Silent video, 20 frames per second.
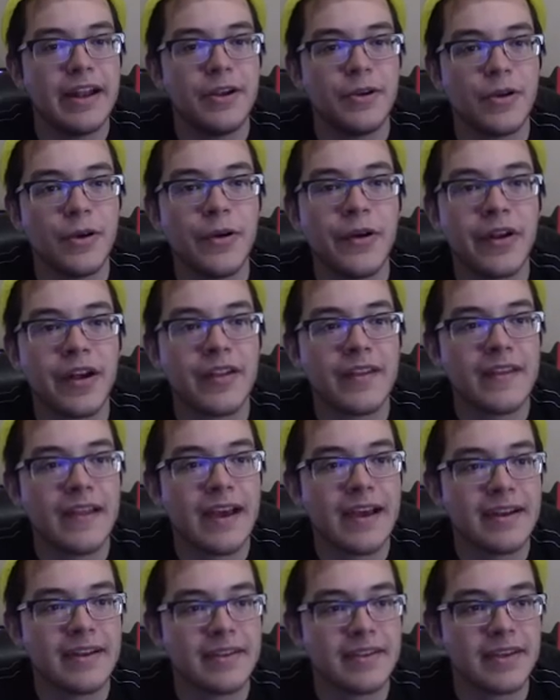own online, I
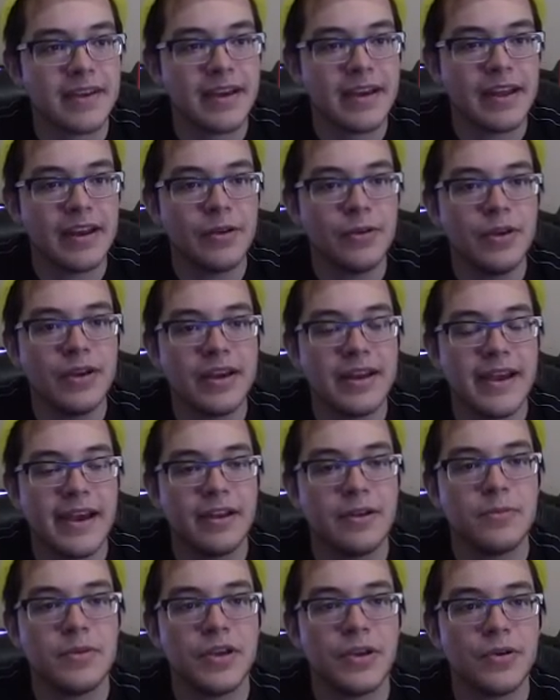think. I know you can add them
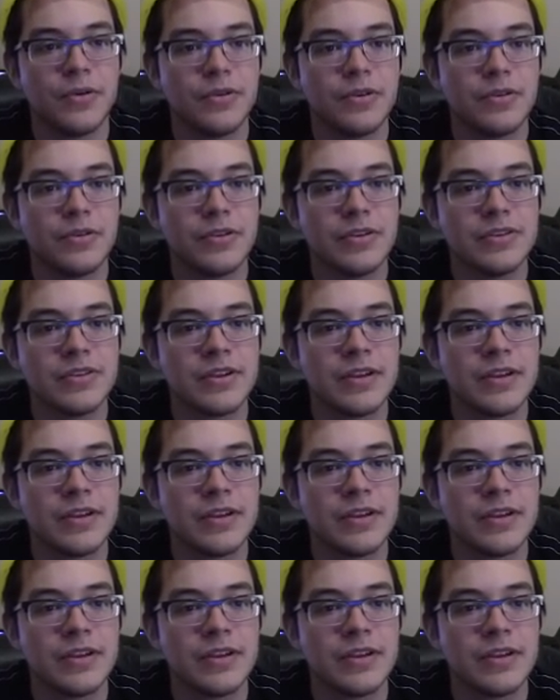in your own course